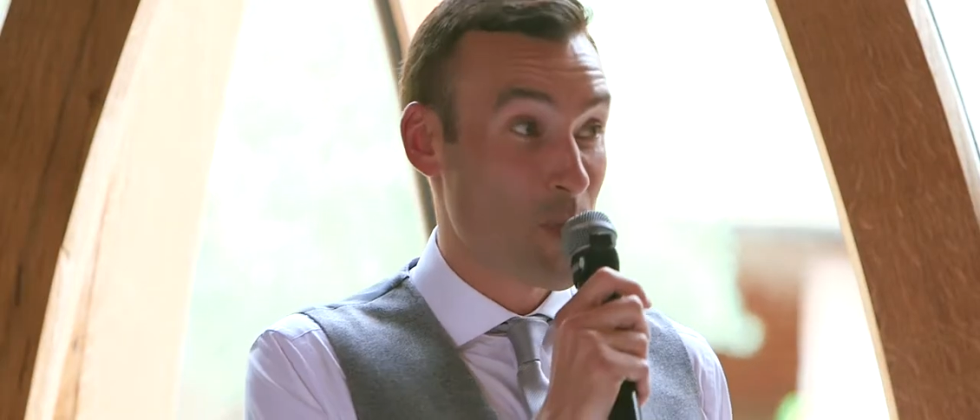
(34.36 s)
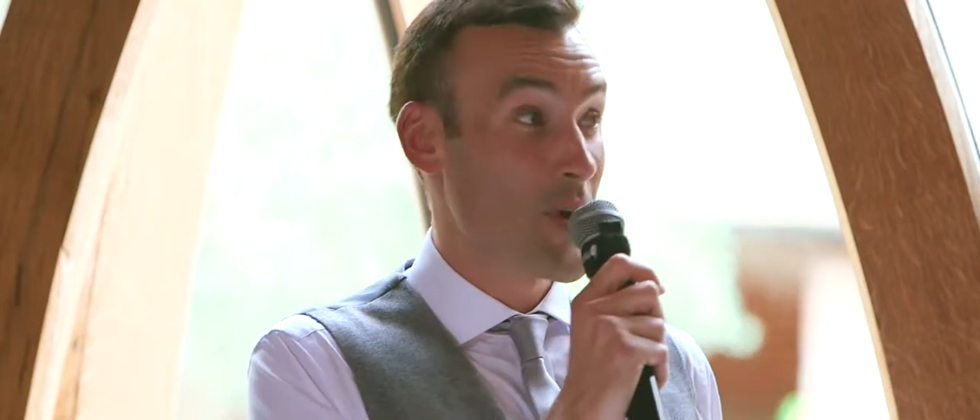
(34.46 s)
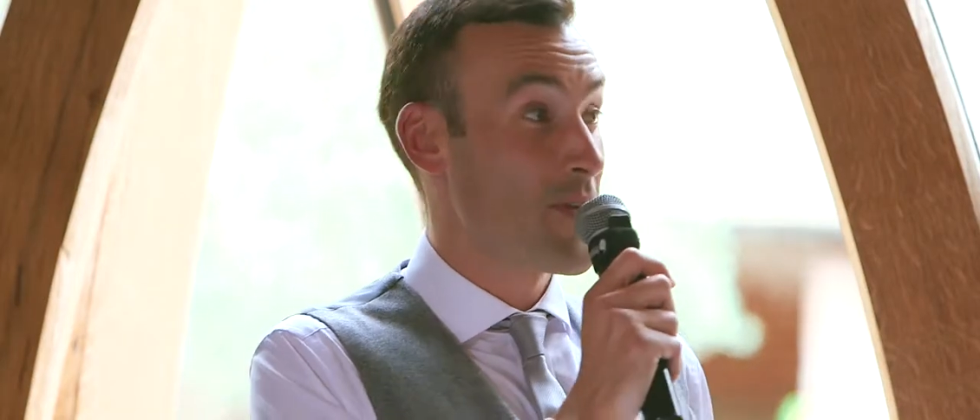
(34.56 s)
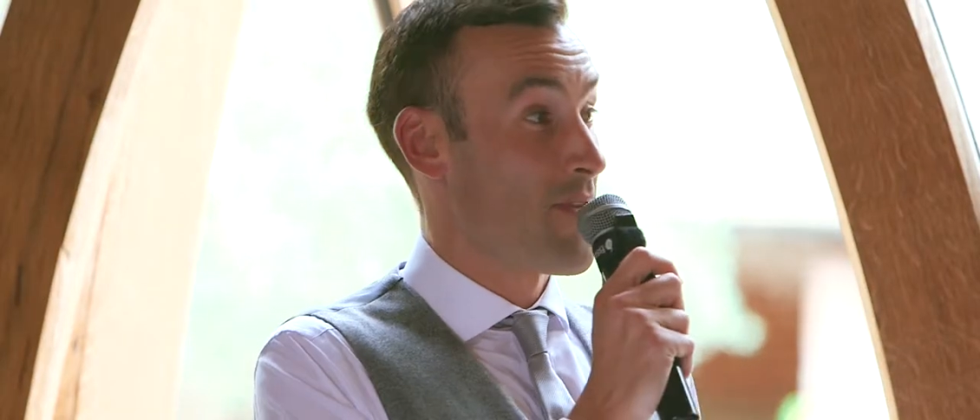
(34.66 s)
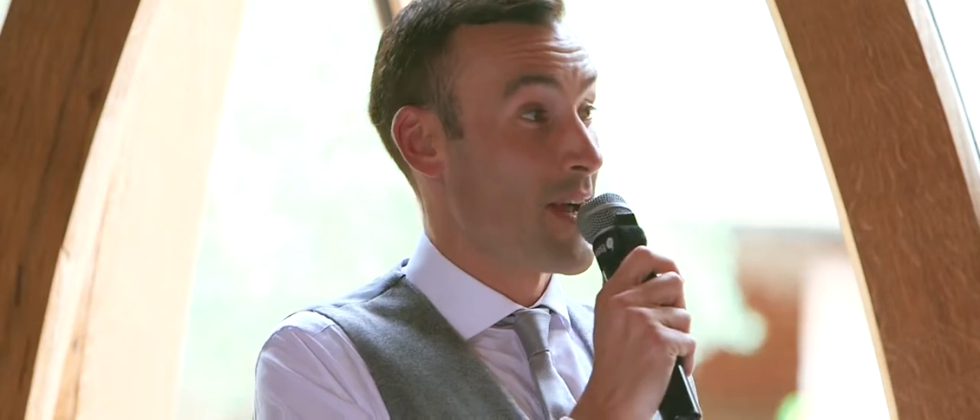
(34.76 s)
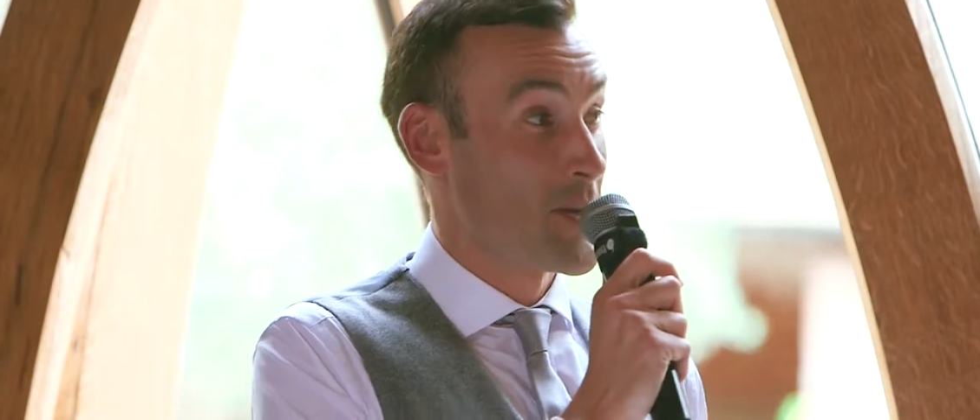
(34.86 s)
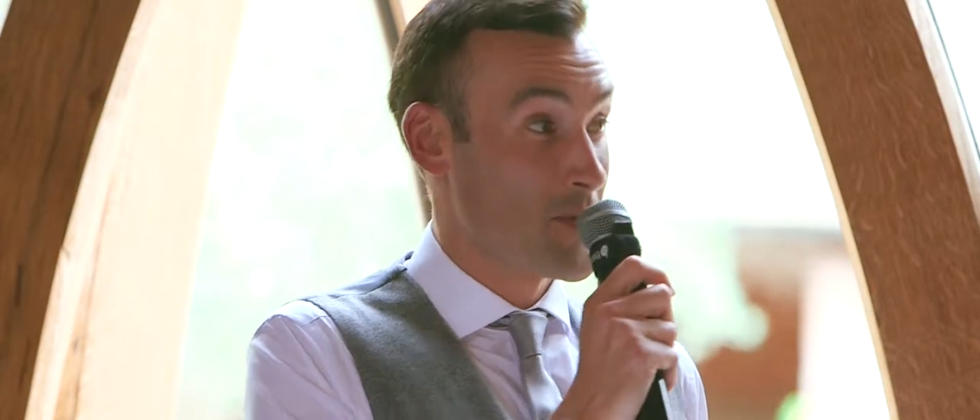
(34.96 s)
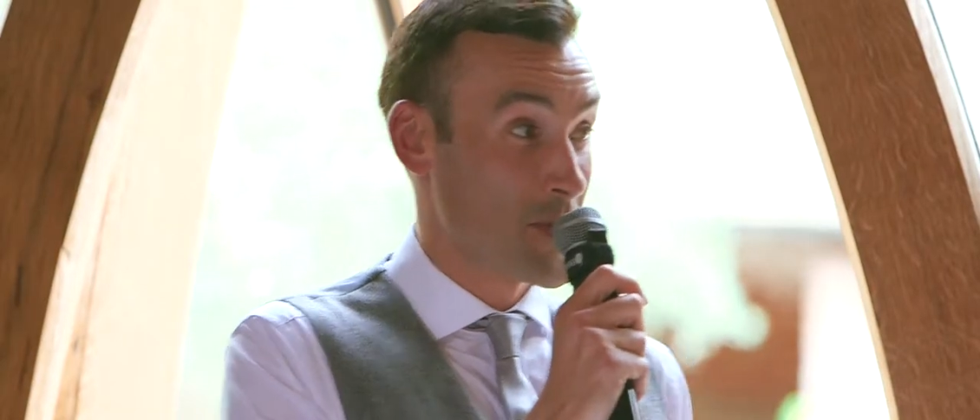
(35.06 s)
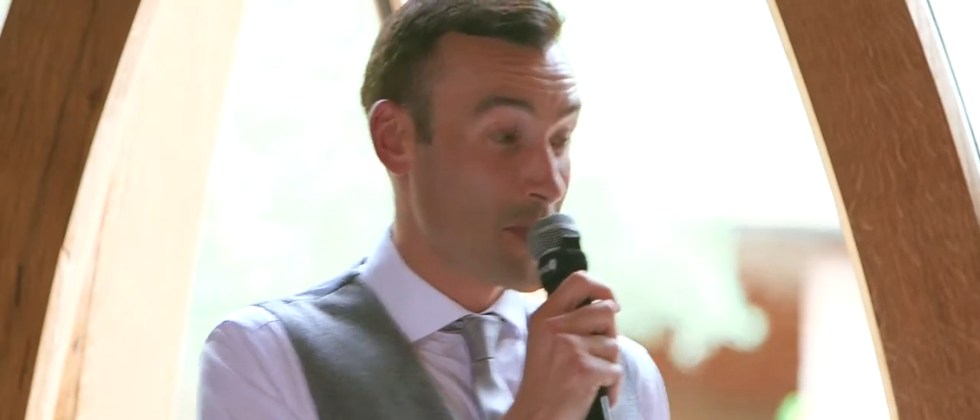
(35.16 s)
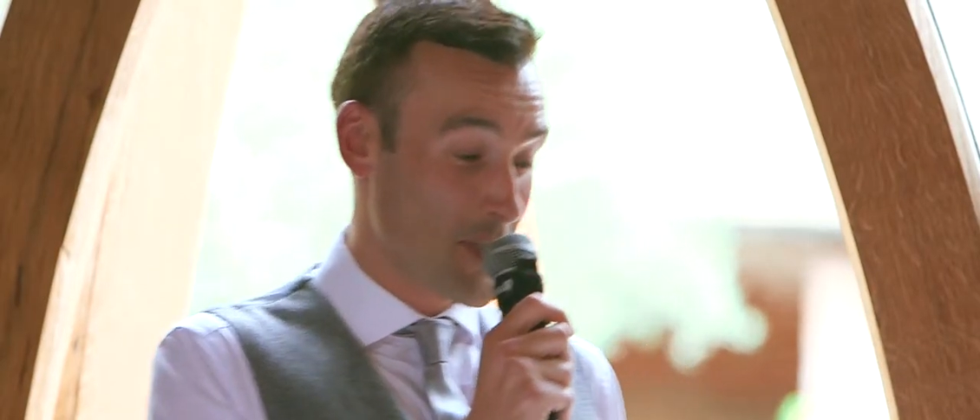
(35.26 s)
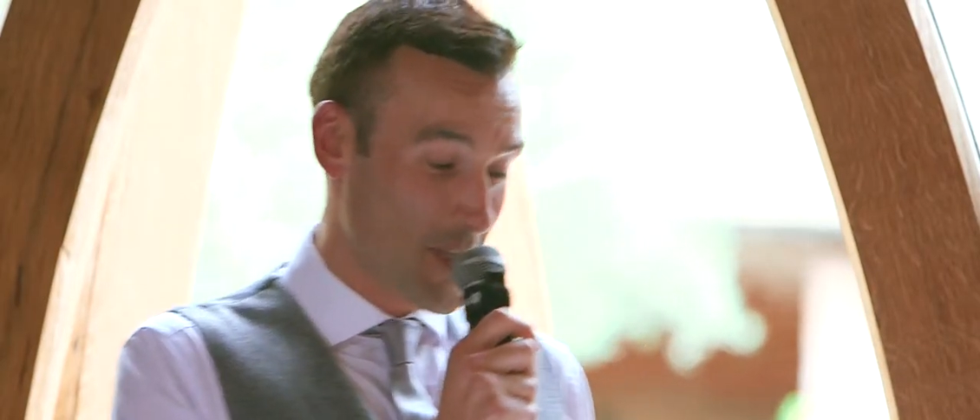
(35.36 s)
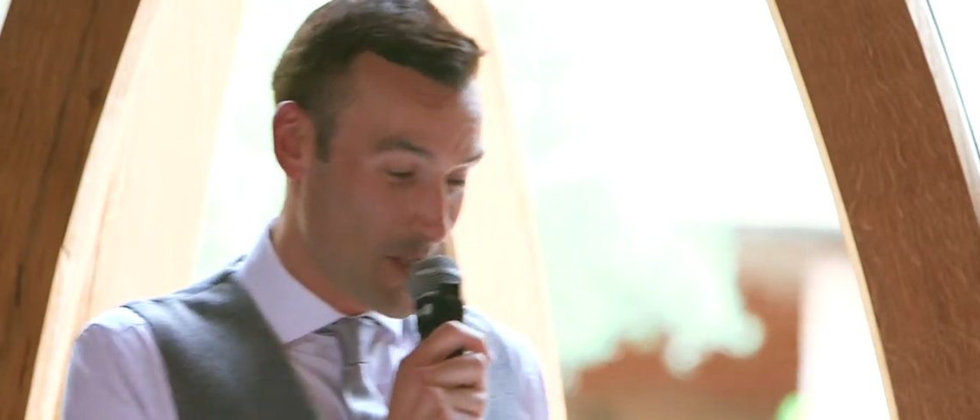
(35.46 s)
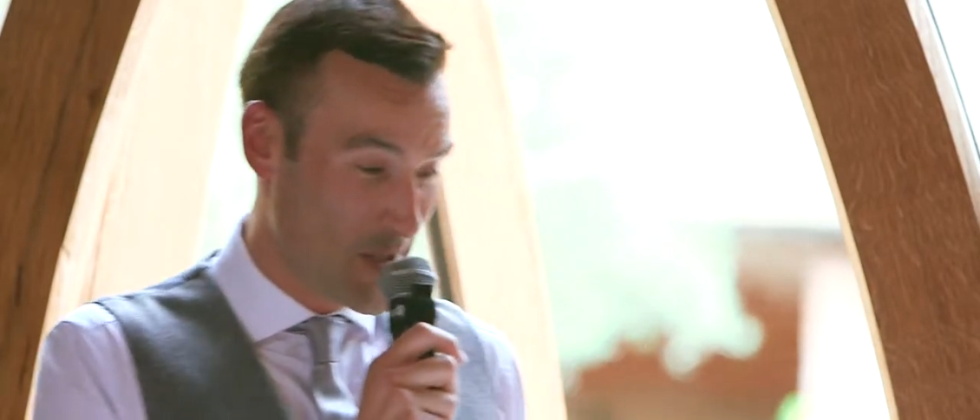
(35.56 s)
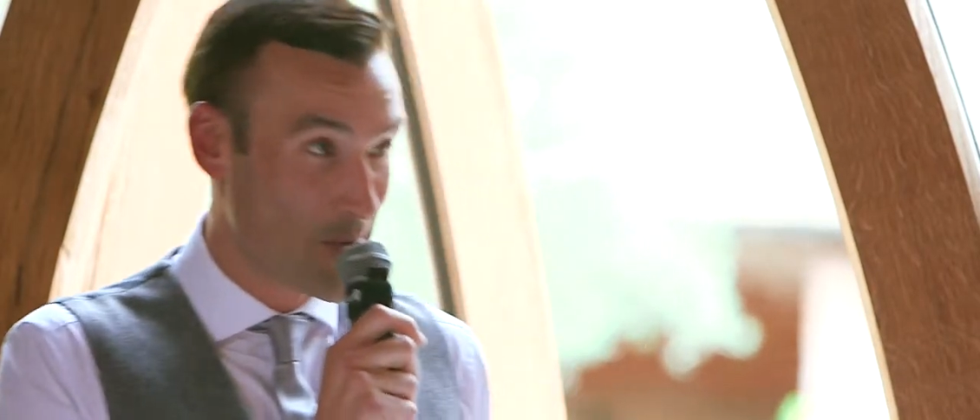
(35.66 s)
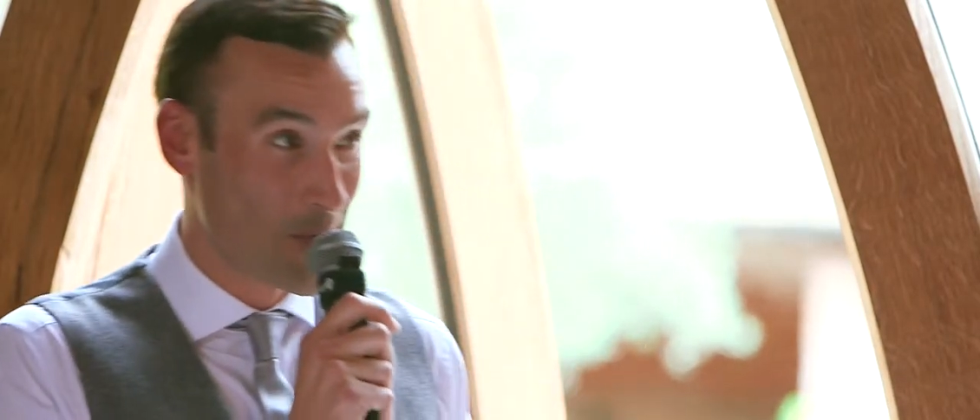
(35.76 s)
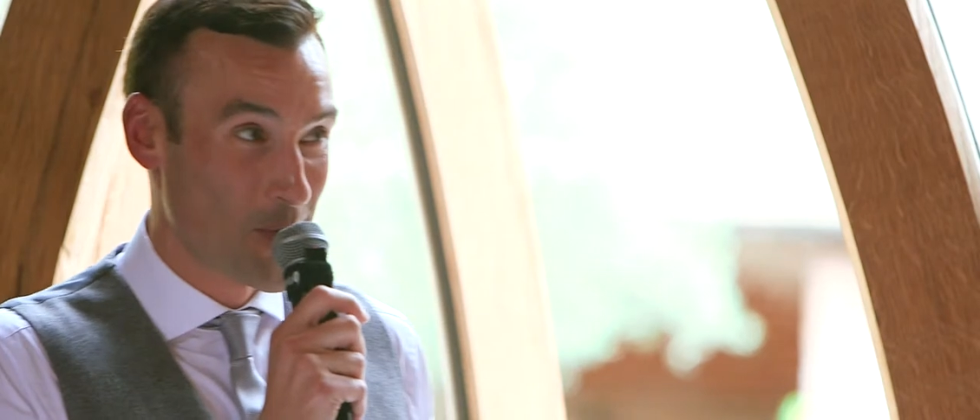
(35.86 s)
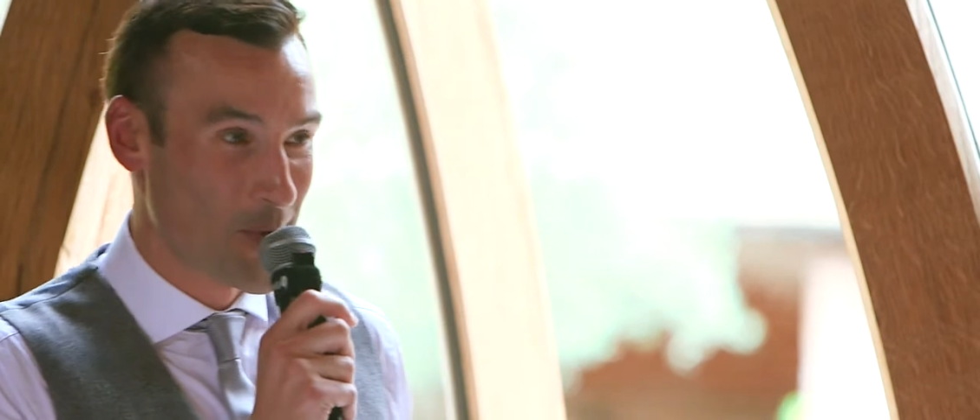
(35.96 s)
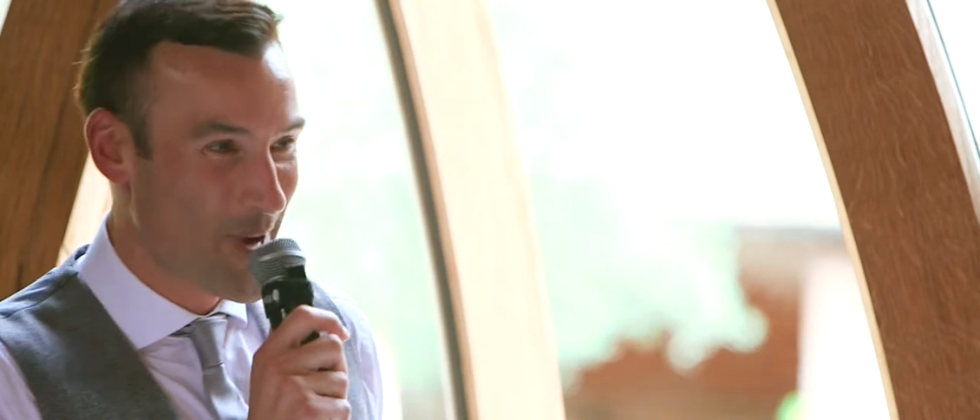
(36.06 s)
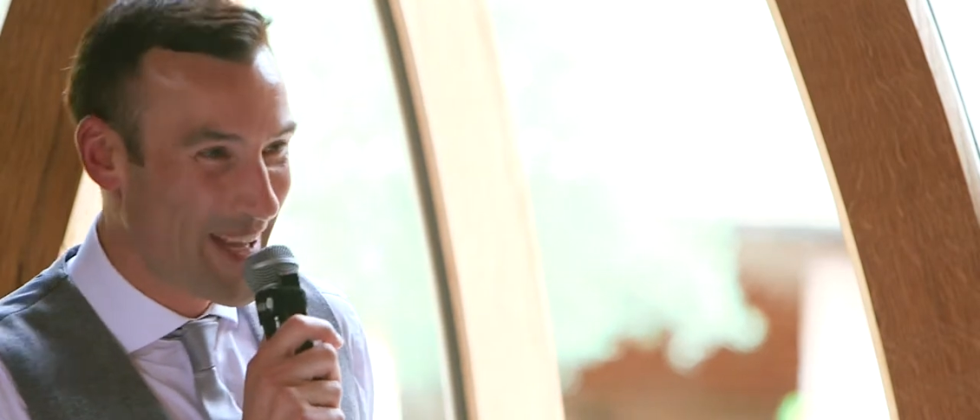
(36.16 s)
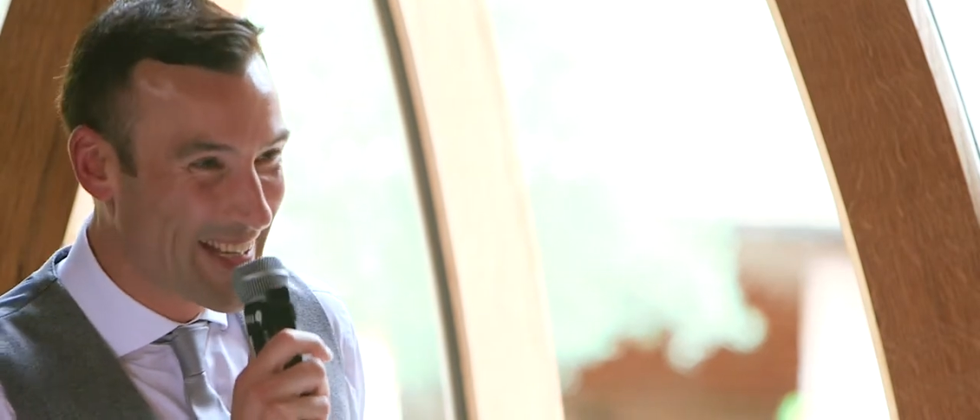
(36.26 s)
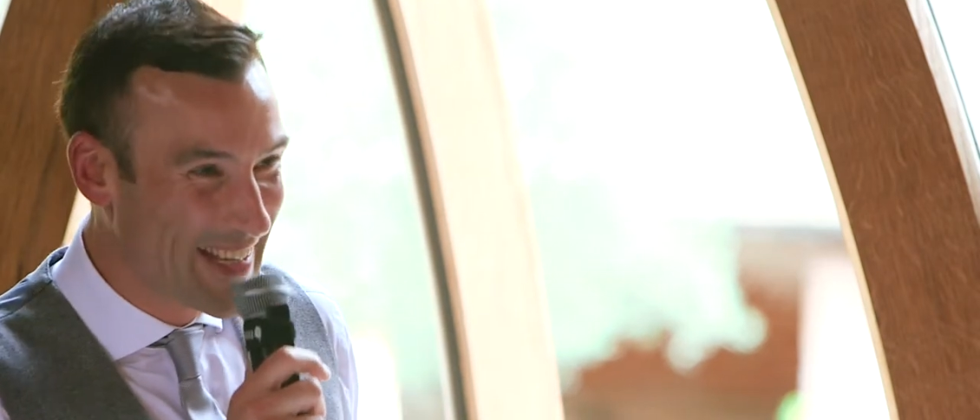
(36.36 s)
Boyfriend was uh, soon underway.